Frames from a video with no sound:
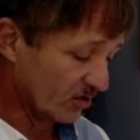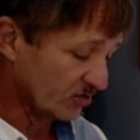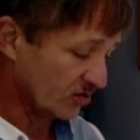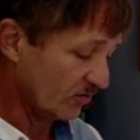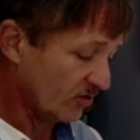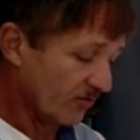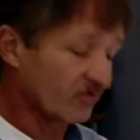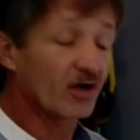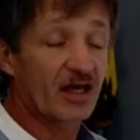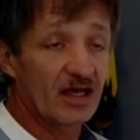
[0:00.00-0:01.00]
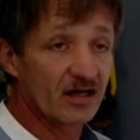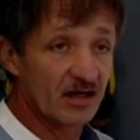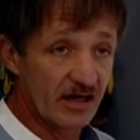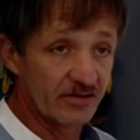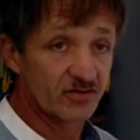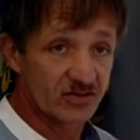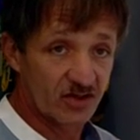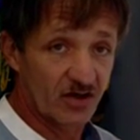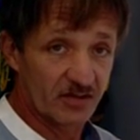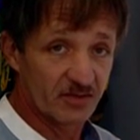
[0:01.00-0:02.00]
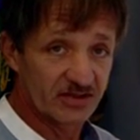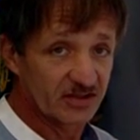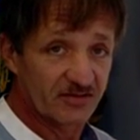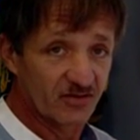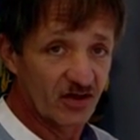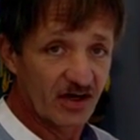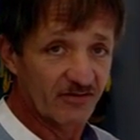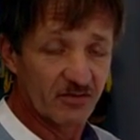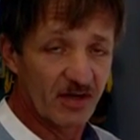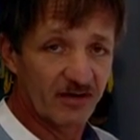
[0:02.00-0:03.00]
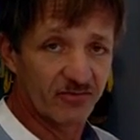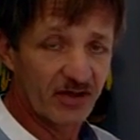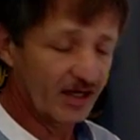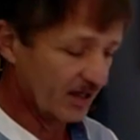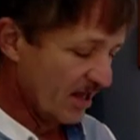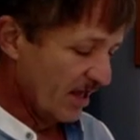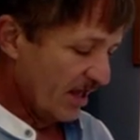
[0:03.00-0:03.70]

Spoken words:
because you've got to get a loan to start a business if you don't have the money for that.